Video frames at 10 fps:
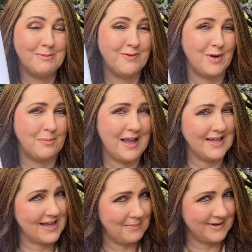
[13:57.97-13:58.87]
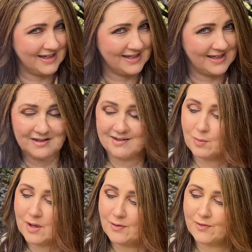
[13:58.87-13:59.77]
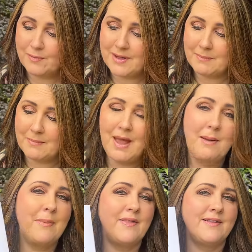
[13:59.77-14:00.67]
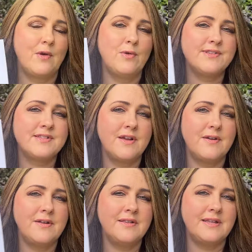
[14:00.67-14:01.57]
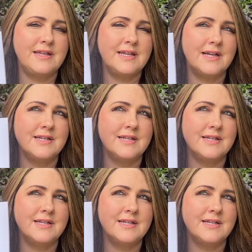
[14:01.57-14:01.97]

we've got a black gabardine in as well from them. But there's also the